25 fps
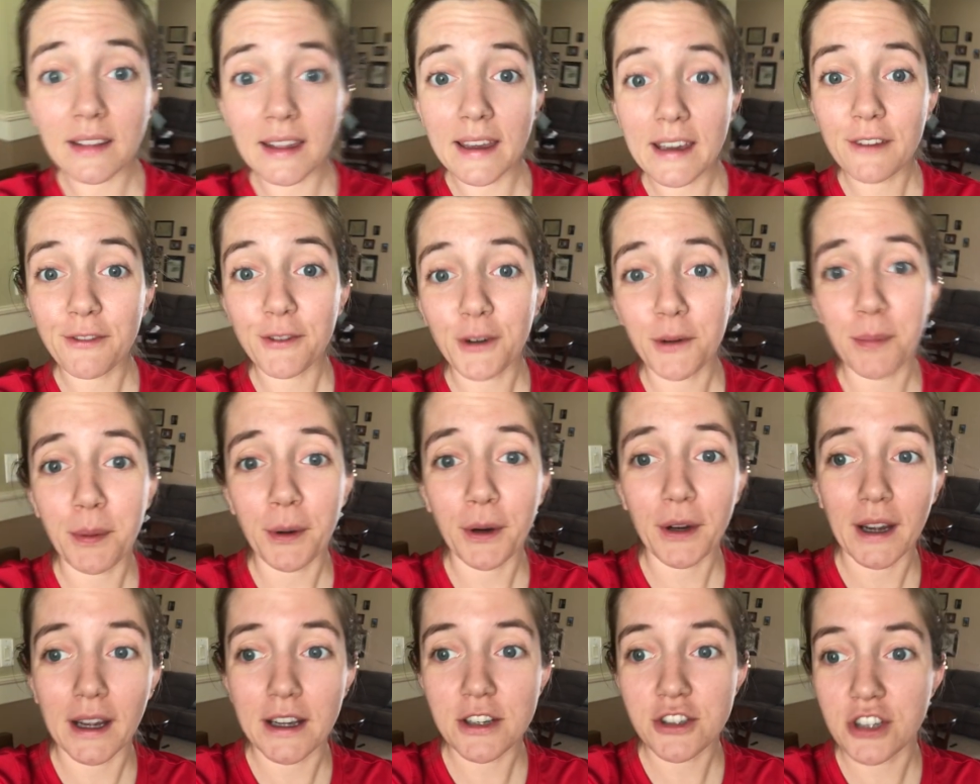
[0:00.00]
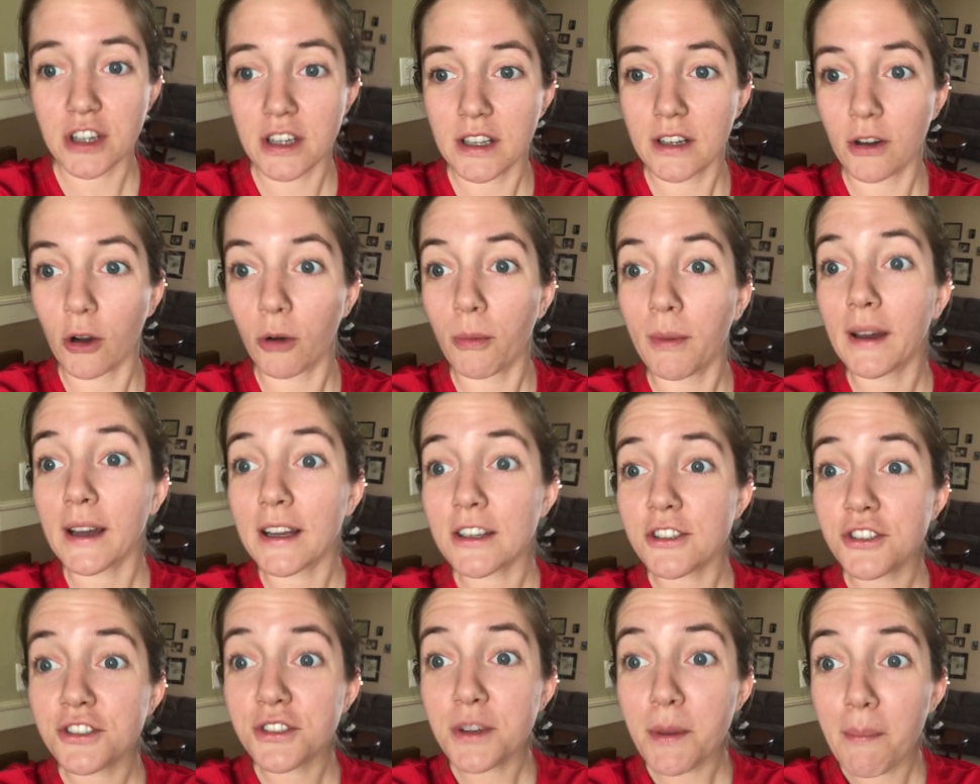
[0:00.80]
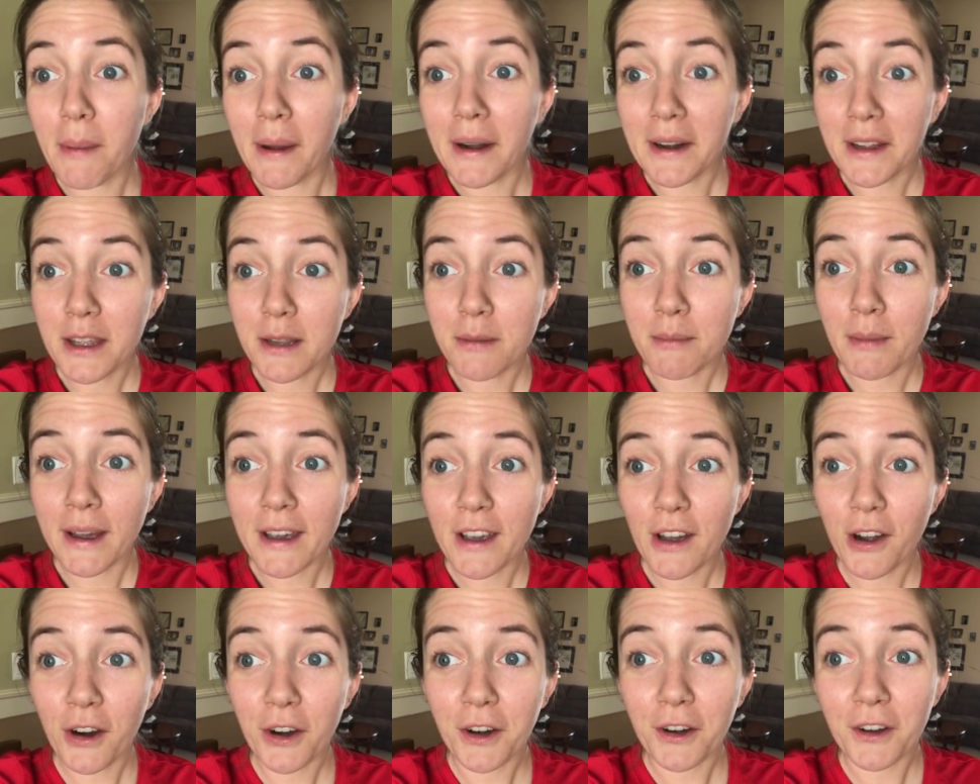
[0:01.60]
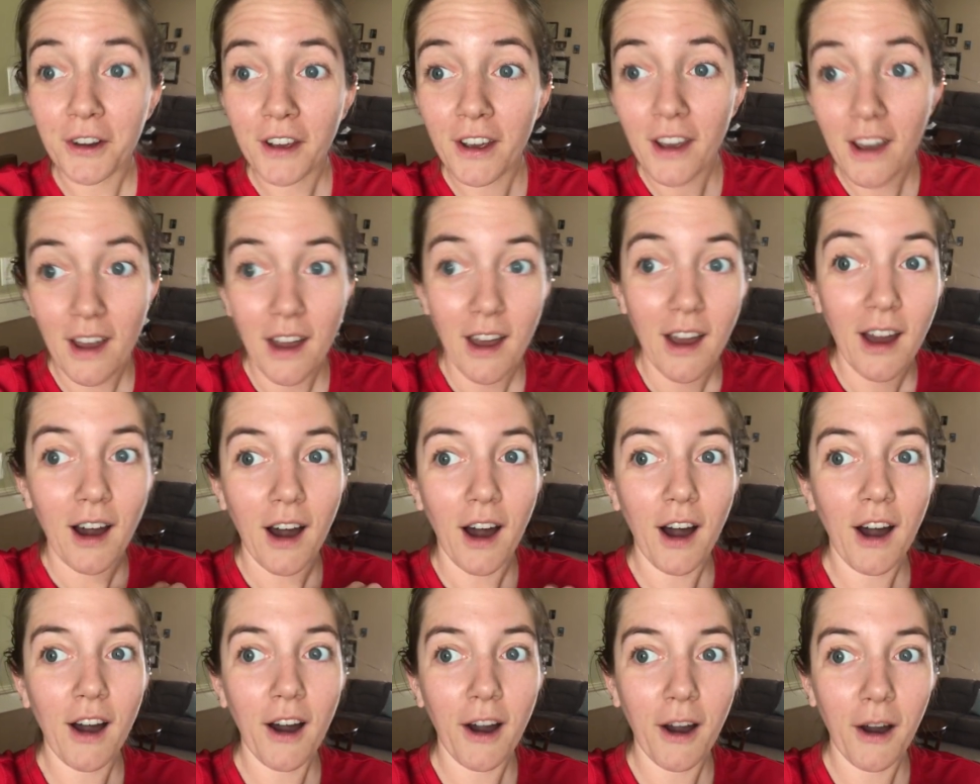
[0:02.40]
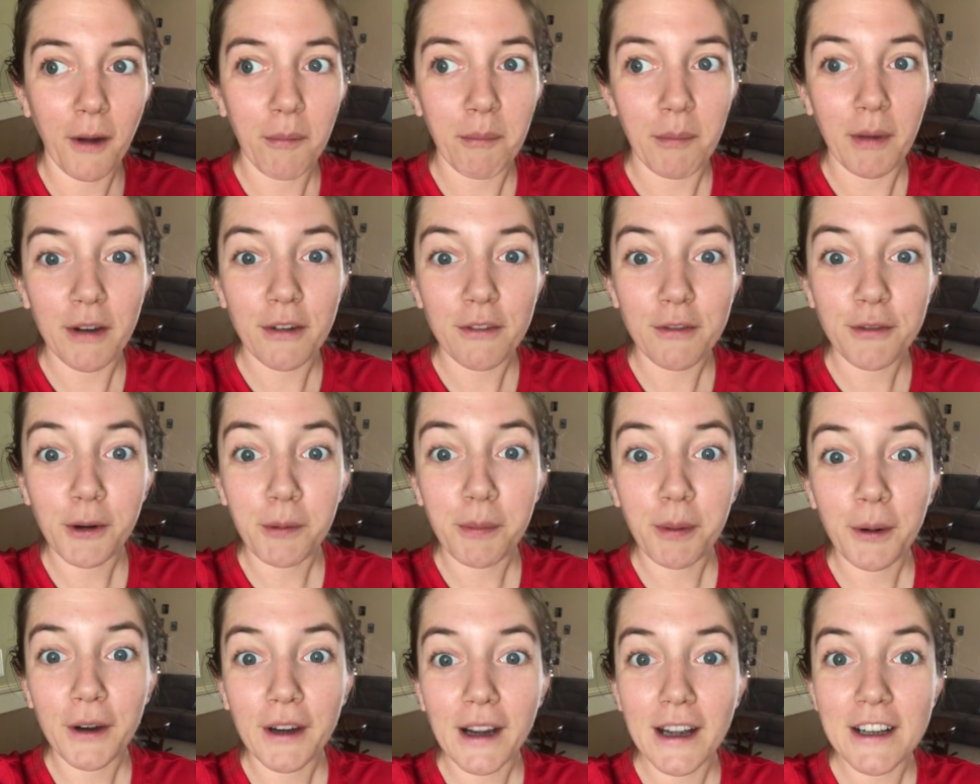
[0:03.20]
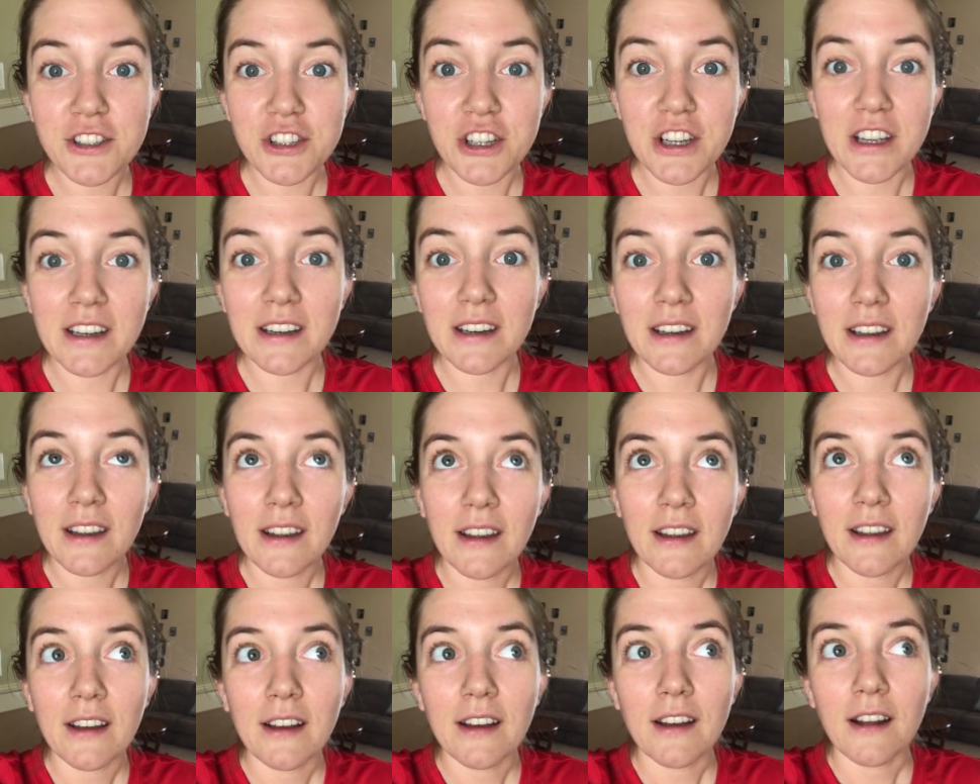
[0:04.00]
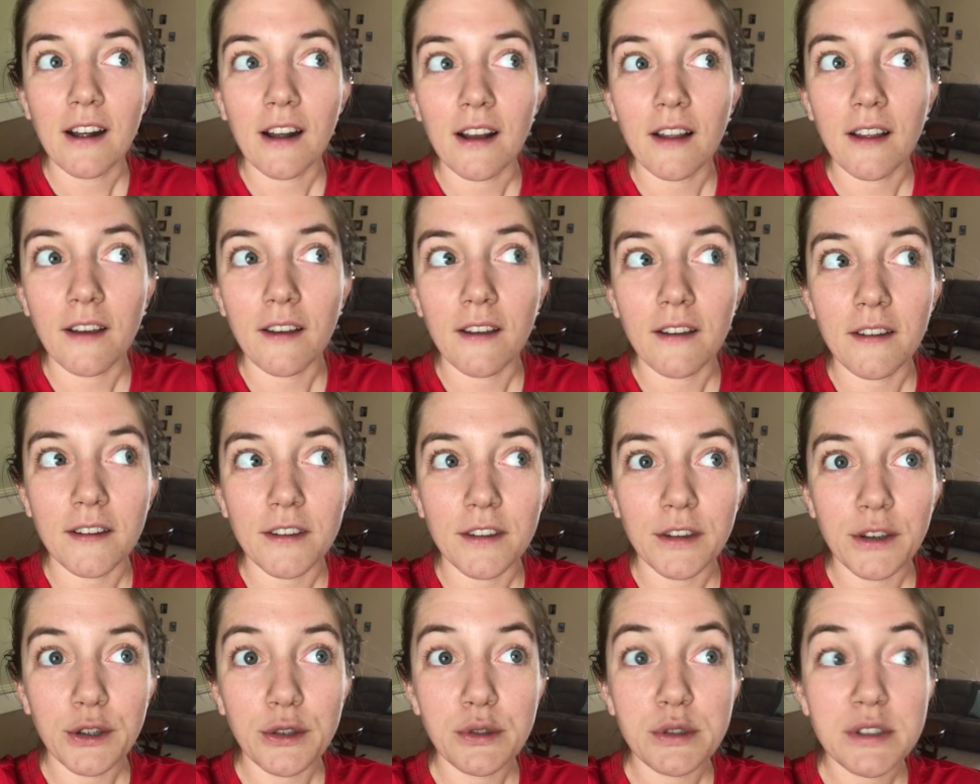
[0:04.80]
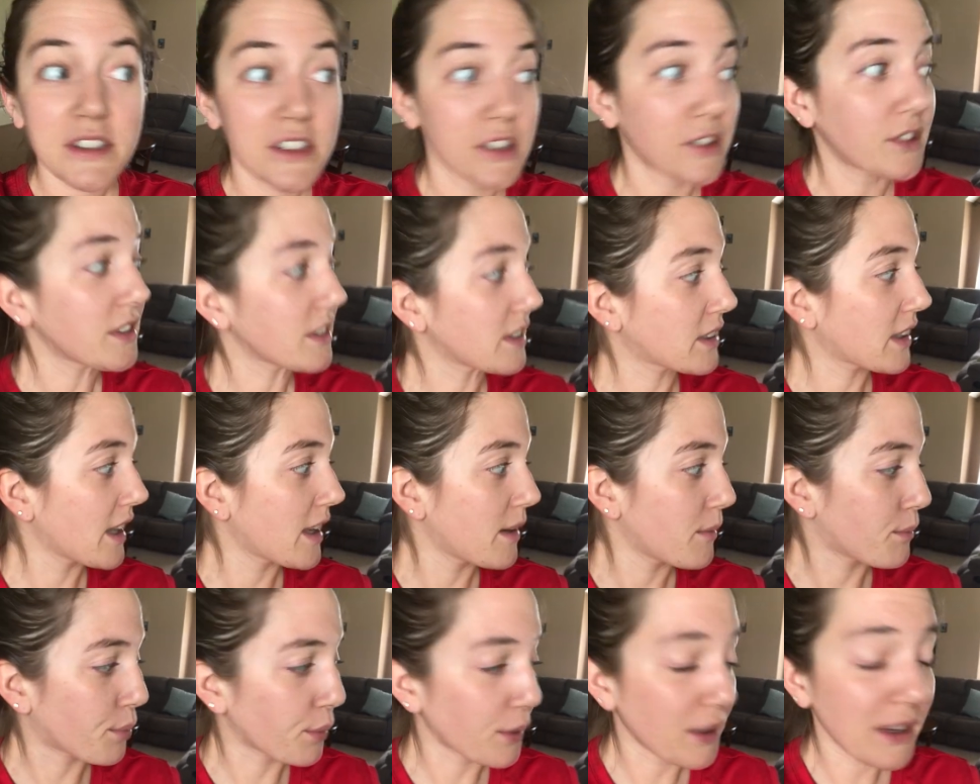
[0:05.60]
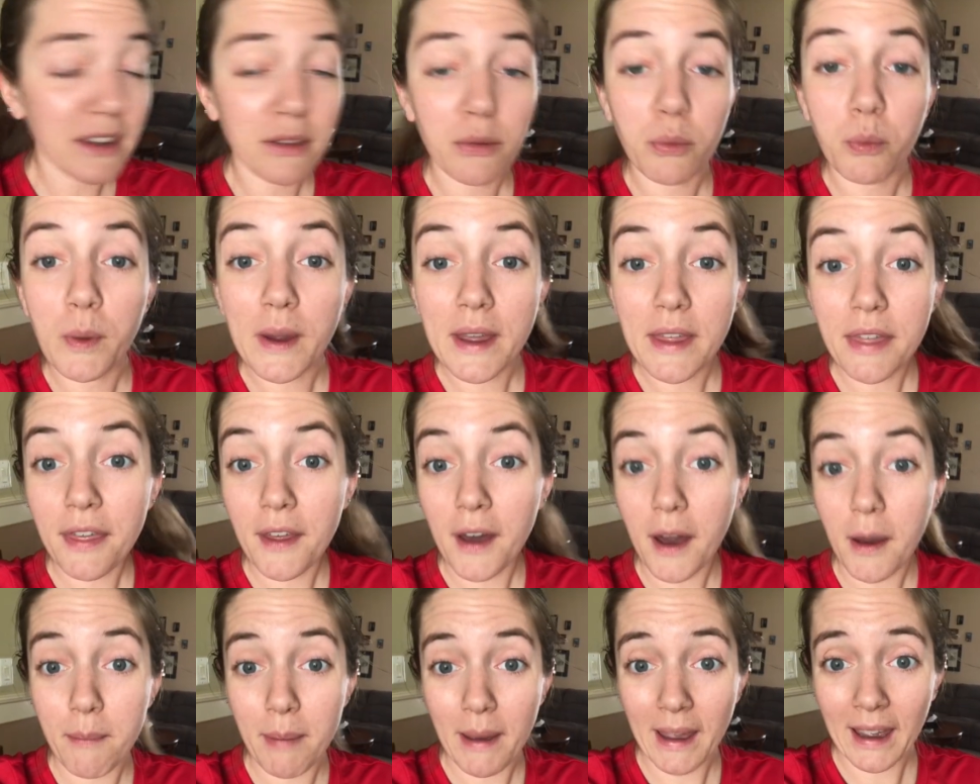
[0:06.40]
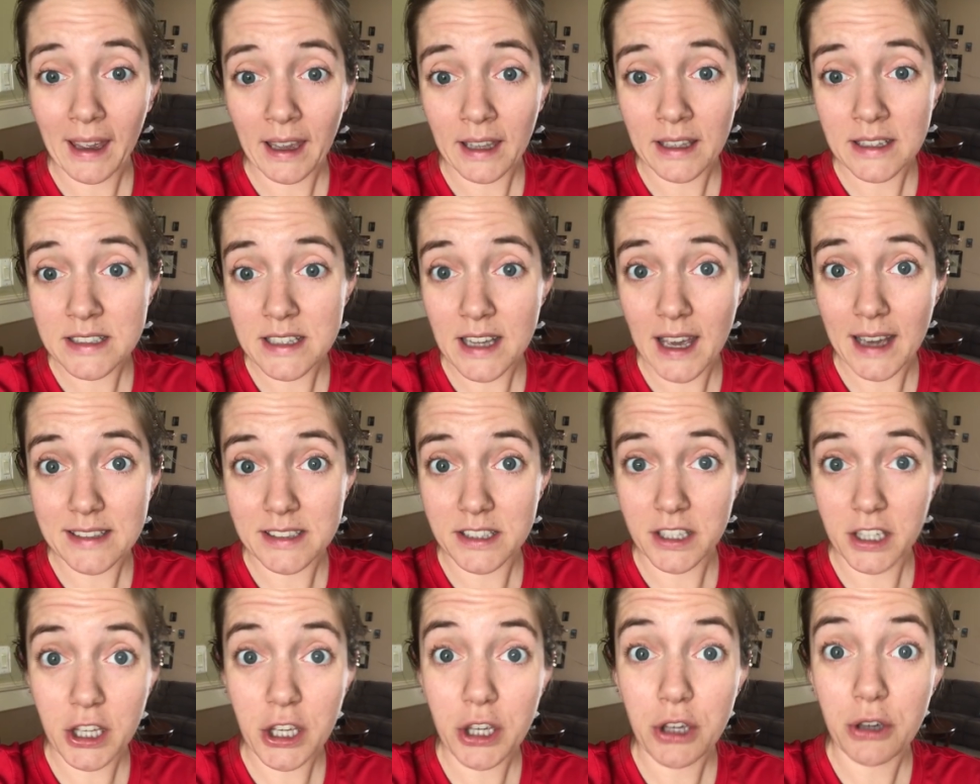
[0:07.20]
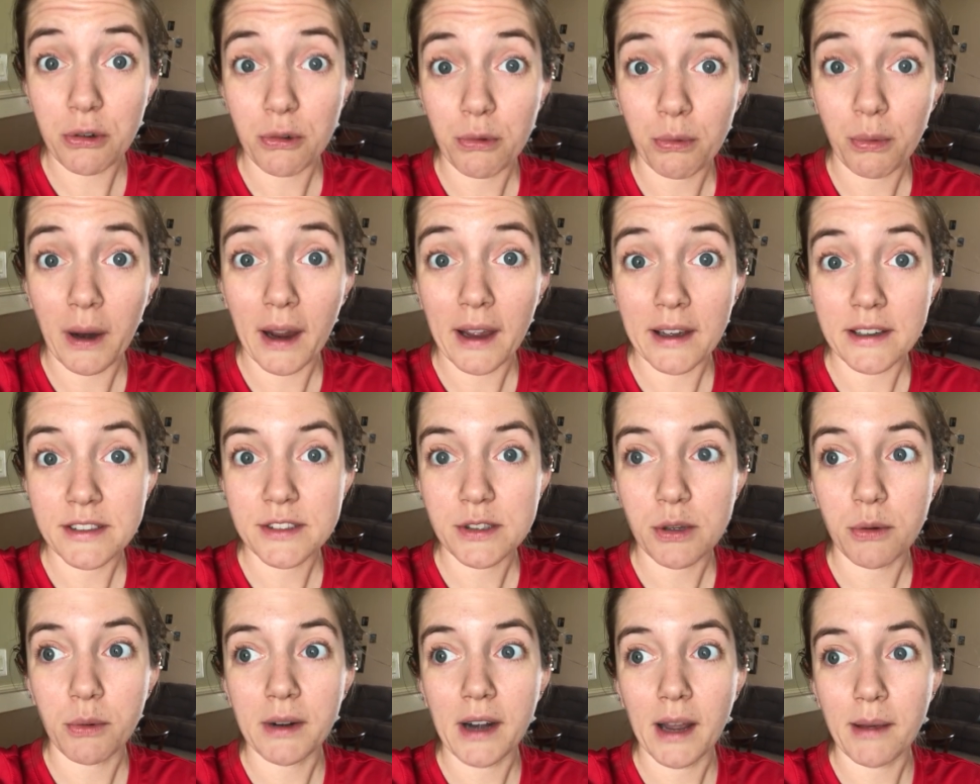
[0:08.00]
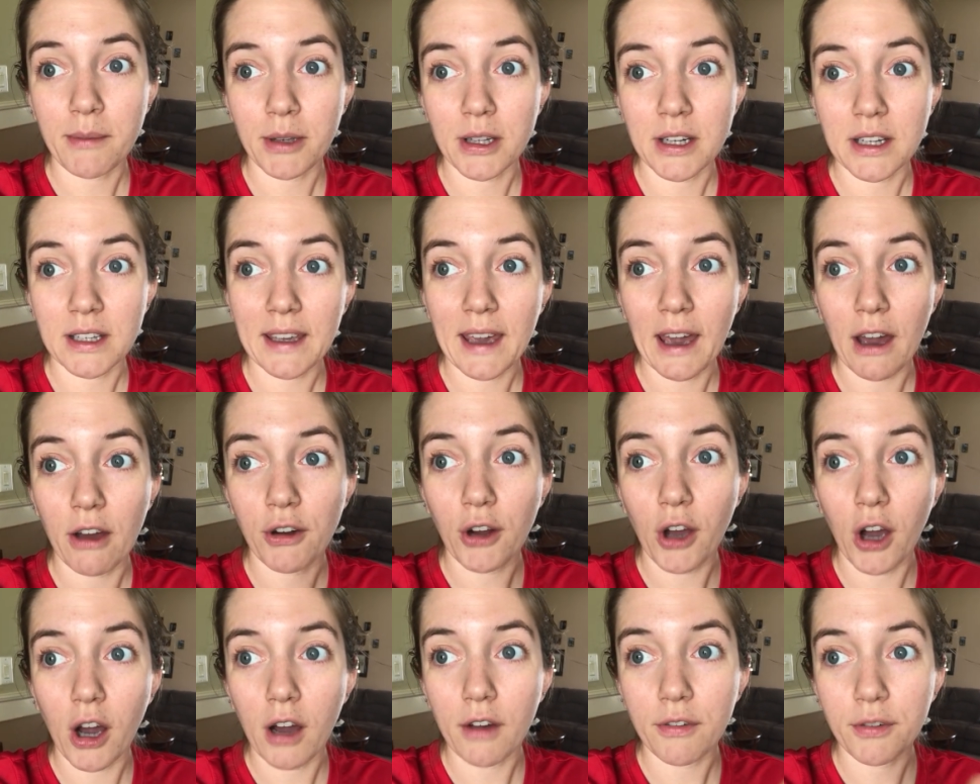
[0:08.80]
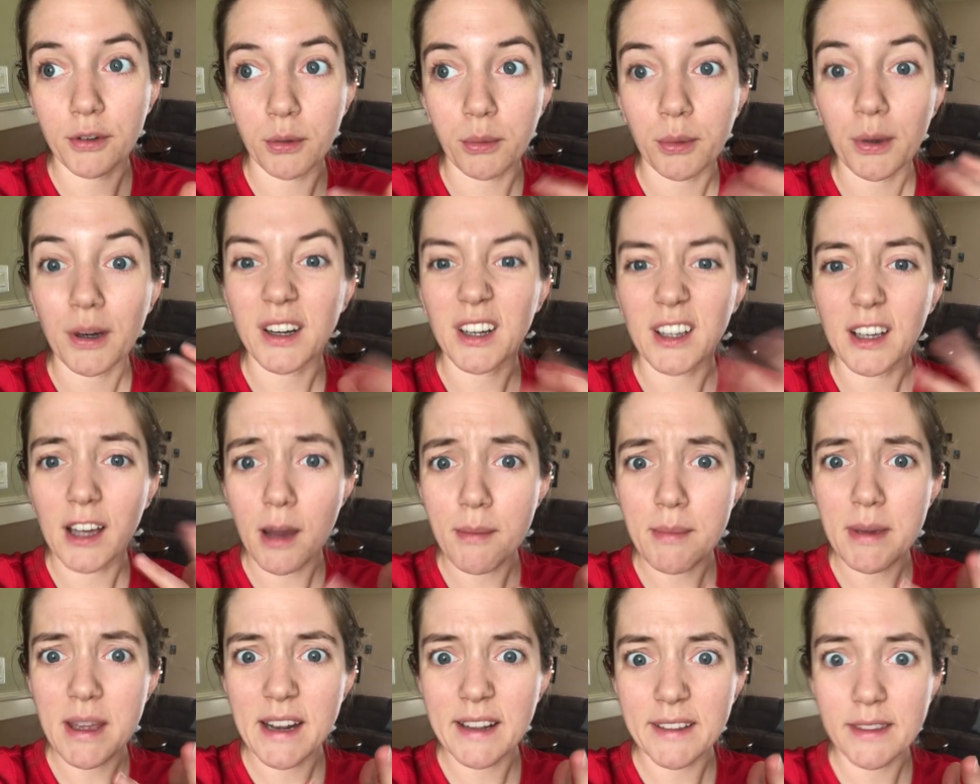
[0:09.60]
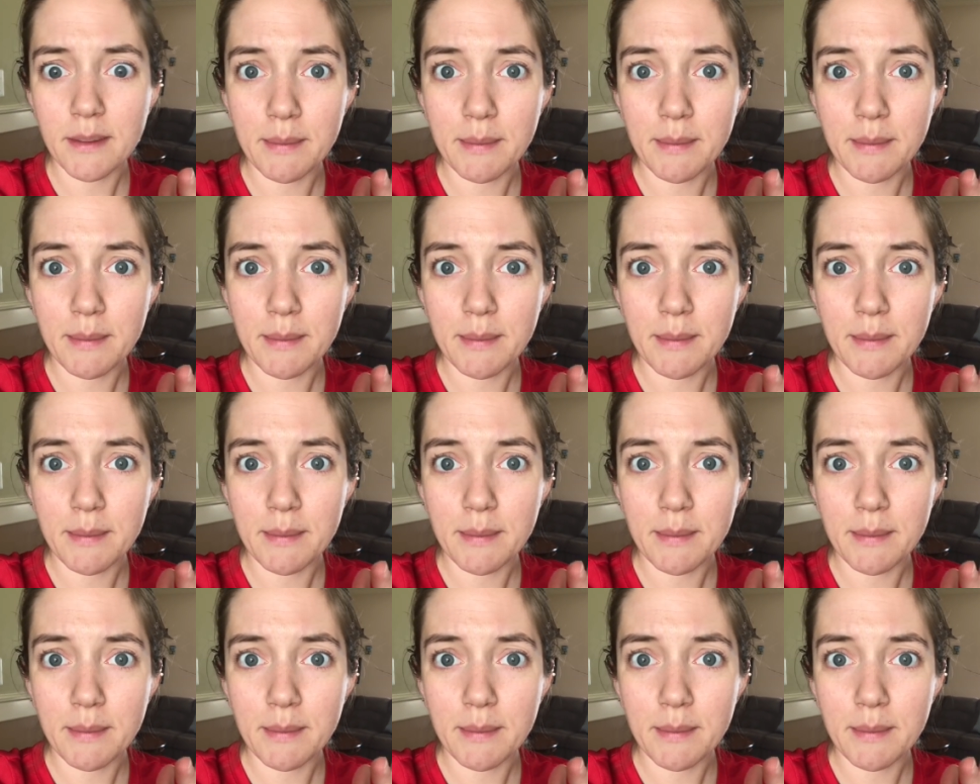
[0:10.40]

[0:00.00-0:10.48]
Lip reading: like for percussion, oh my gosh, there's a bunny in my yard. For percussion, you still can breathe with a band as a cue, right? So when I'm going to count off or we're going to come in at